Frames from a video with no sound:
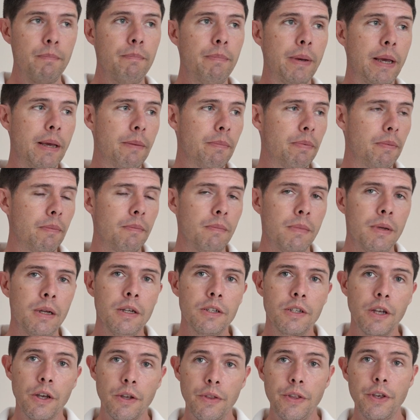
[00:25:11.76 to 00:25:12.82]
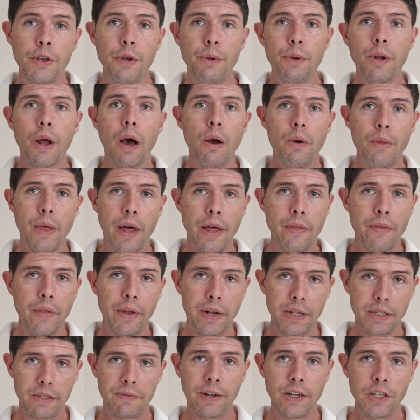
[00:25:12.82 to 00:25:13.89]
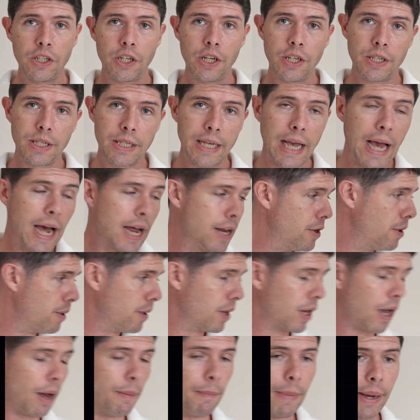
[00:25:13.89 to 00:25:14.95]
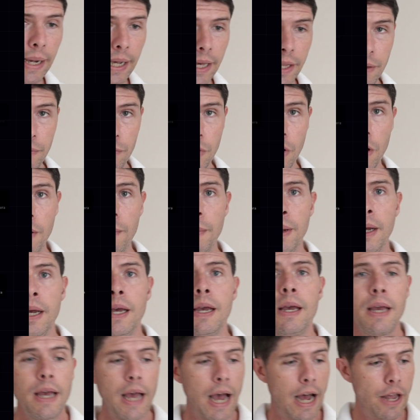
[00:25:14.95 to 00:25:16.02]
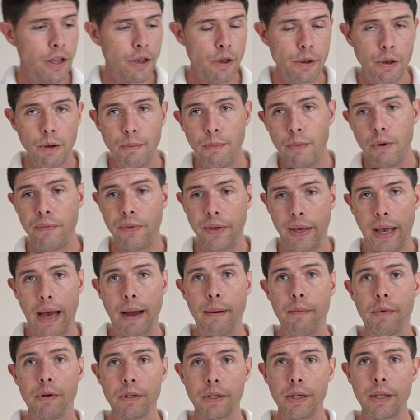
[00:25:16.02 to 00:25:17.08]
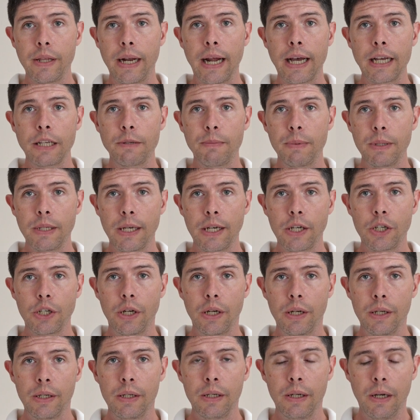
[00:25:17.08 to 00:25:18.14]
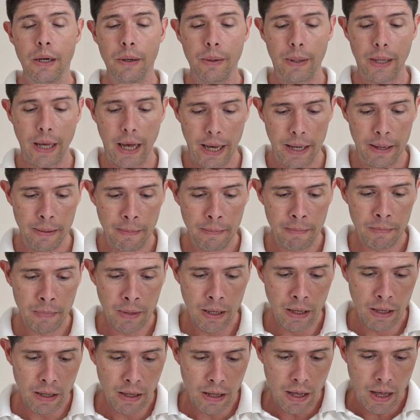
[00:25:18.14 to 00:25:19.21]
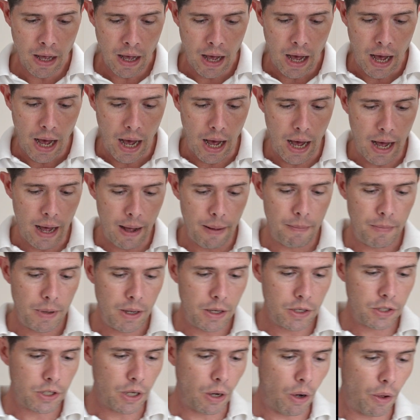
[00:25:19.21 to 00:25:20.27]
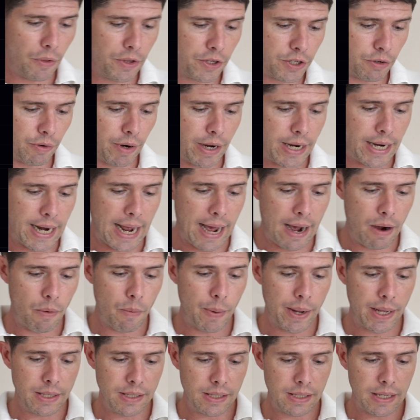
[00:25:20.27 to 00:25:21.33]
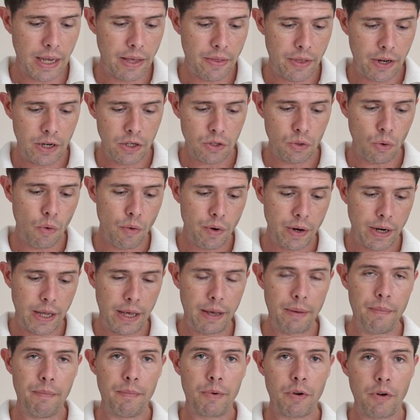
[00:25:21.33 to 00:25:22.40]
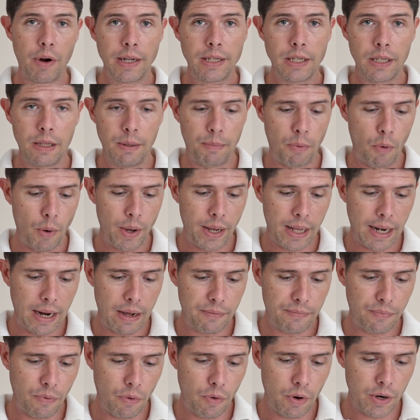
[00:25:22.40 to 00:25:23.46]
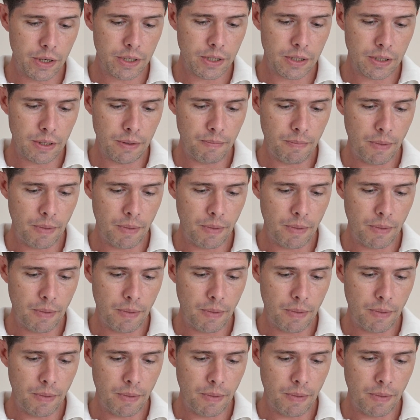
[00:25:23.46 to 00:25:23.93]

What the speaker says: beep. So you know then that it's finished its scan, you can come back in the room and you can move the camera to the next position, okay? So on the screen now we can see that it's already created the point cloud for us,